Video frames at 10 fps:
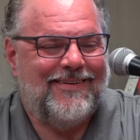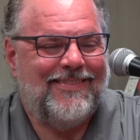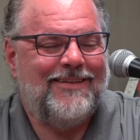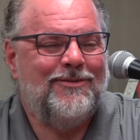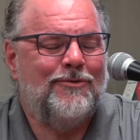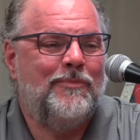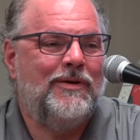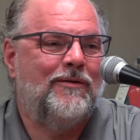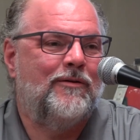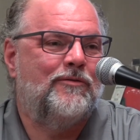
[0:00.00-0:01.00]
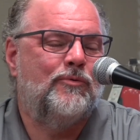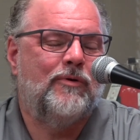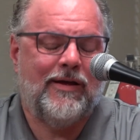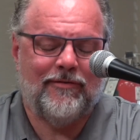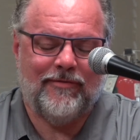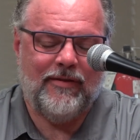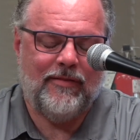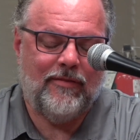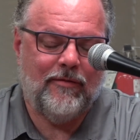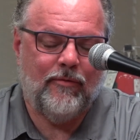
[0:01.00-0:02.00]
Yeah, they took me on a tour. Actually,
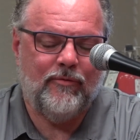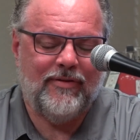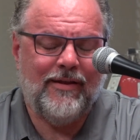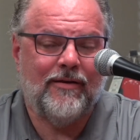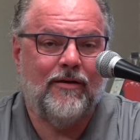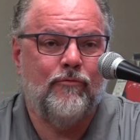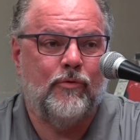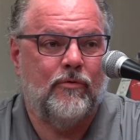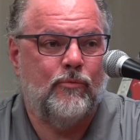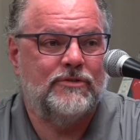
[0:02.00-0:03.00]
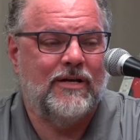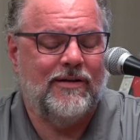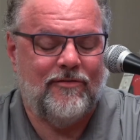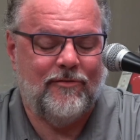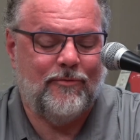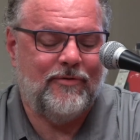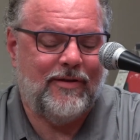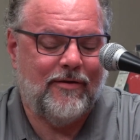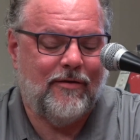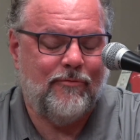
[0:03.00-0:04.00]
the lieutenant governor, Wisconsin's
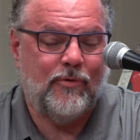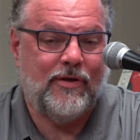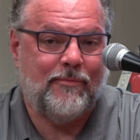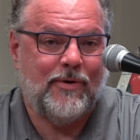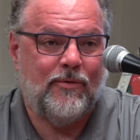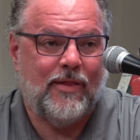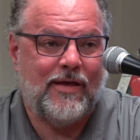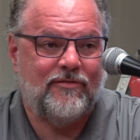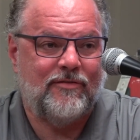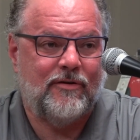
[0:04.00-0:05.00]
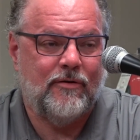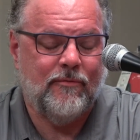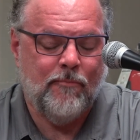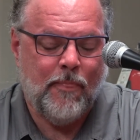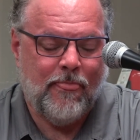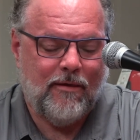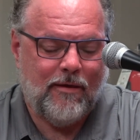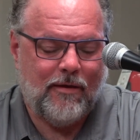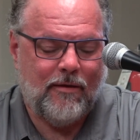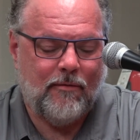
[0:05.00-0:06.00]
lieutenant governor, came out last year,
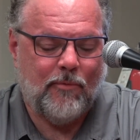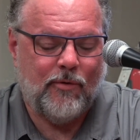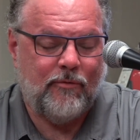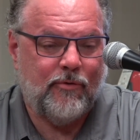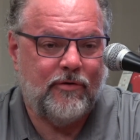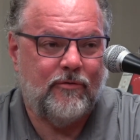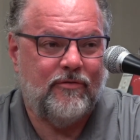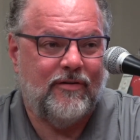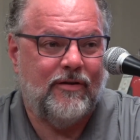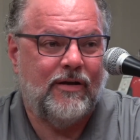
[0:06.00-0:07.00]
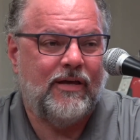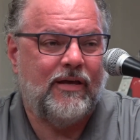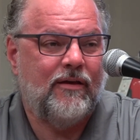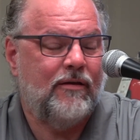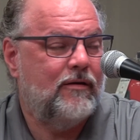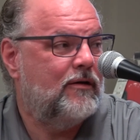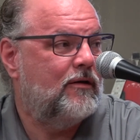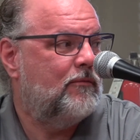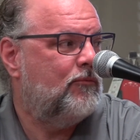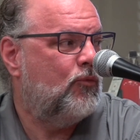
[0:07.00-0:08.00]
and Marty Richards and I
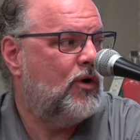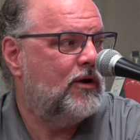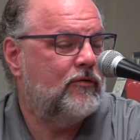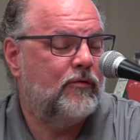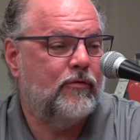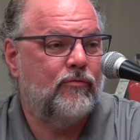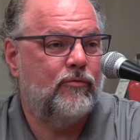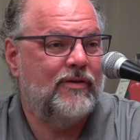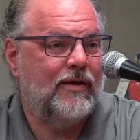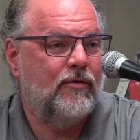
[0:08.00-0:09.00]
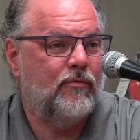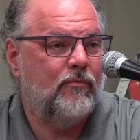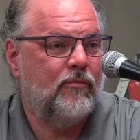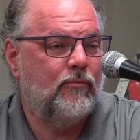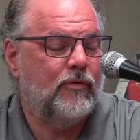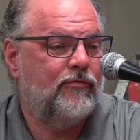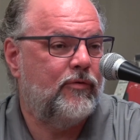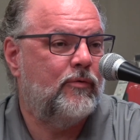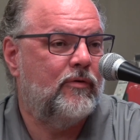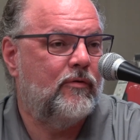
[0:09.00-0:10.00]
walked her through town with a
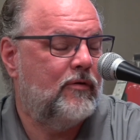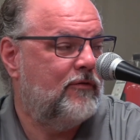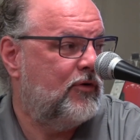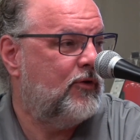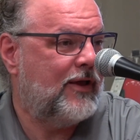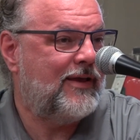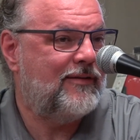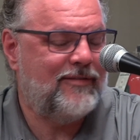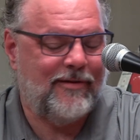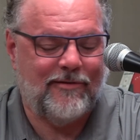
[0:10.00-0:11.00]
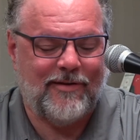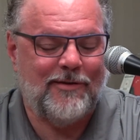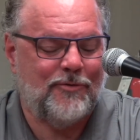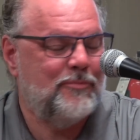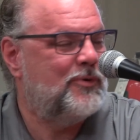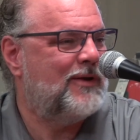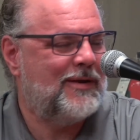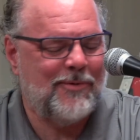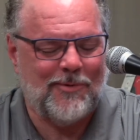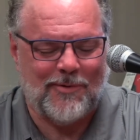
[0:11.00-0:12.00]
few other of her aides, and a state trooper
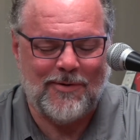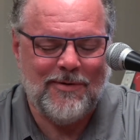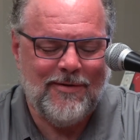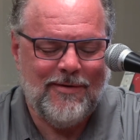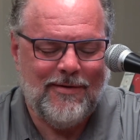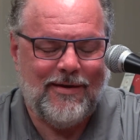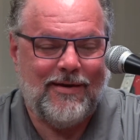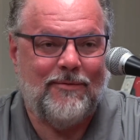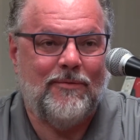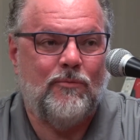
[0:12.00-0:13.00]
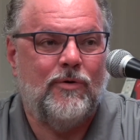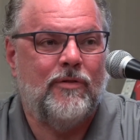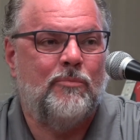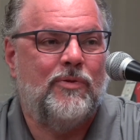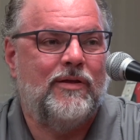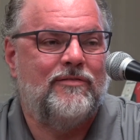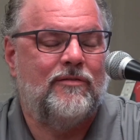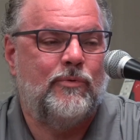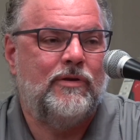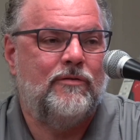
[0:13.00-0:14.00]
came along. And one of the
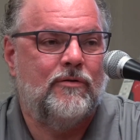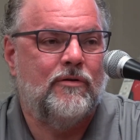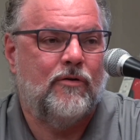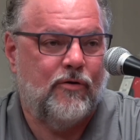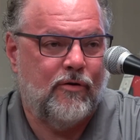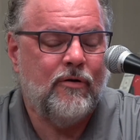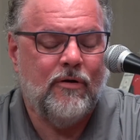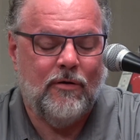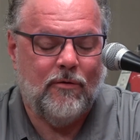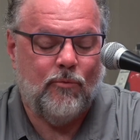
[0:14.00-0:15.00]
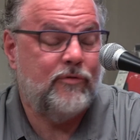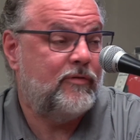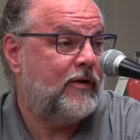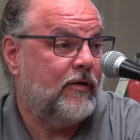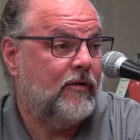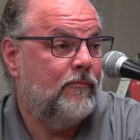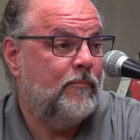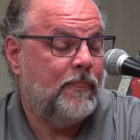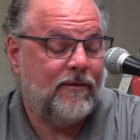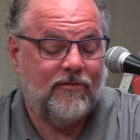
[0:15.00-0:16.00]
places we took her was there
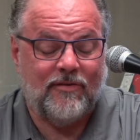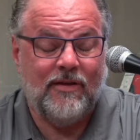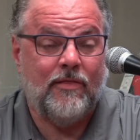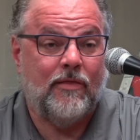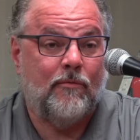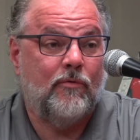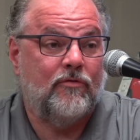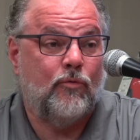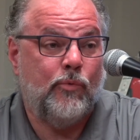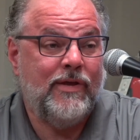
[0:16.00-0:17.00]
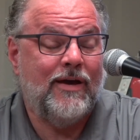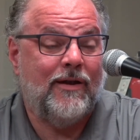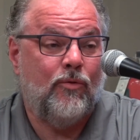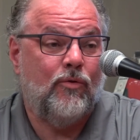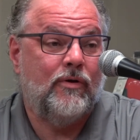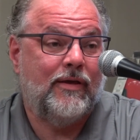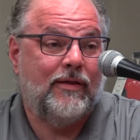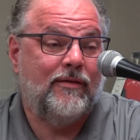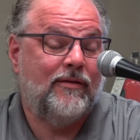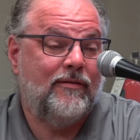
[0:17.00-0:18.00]
to see that. So we got a look
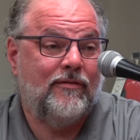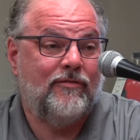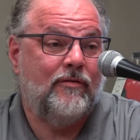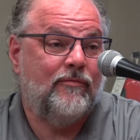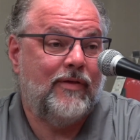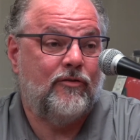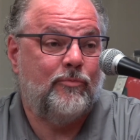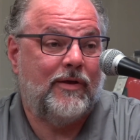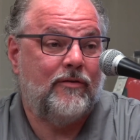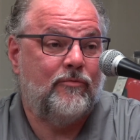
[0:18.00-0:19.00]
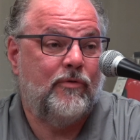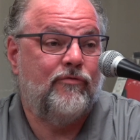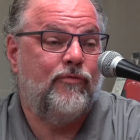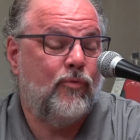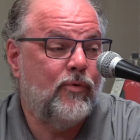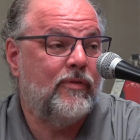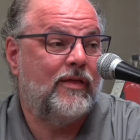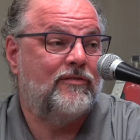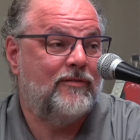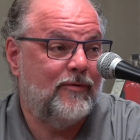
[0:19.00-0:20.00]
at the condition of that space before
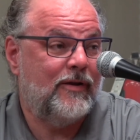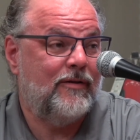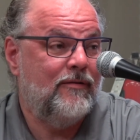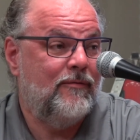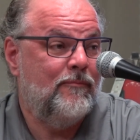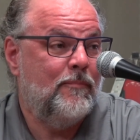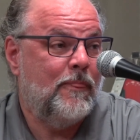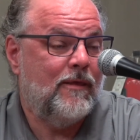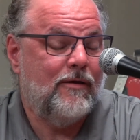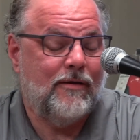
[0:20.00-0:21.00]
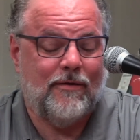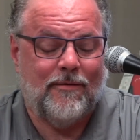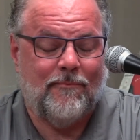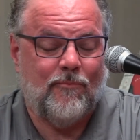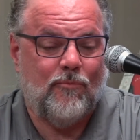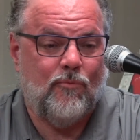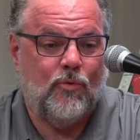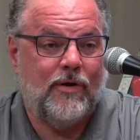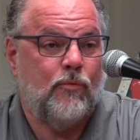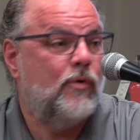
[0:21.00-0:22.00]
they started,
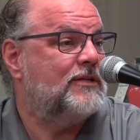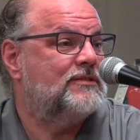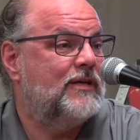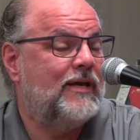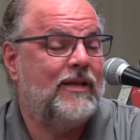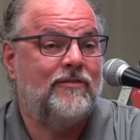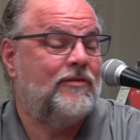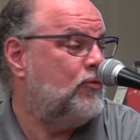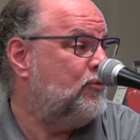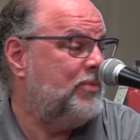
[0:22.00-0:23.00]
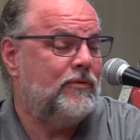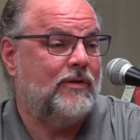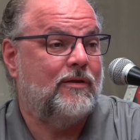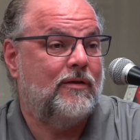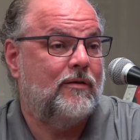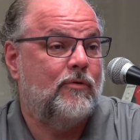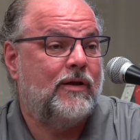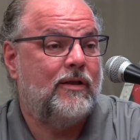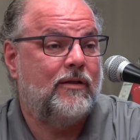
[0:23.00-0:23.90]
what it was. And it's an old building, right?